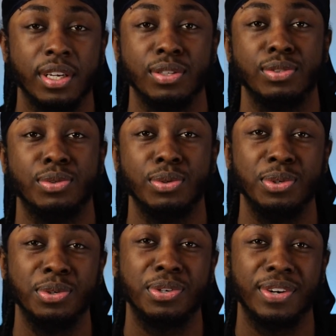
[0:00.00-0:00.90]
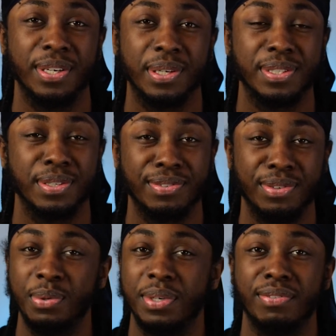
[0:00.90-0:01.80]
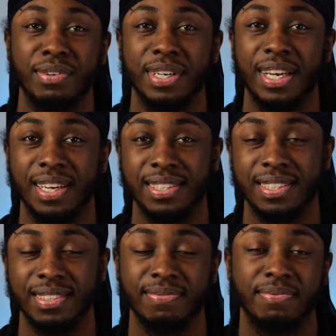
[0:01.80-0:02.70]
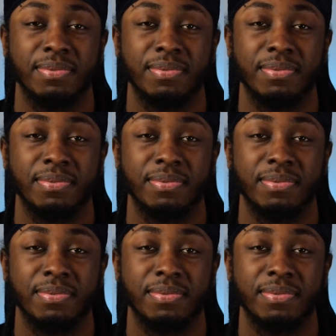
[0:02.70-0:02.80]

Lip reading: Until you create yourself, you'll never realize it.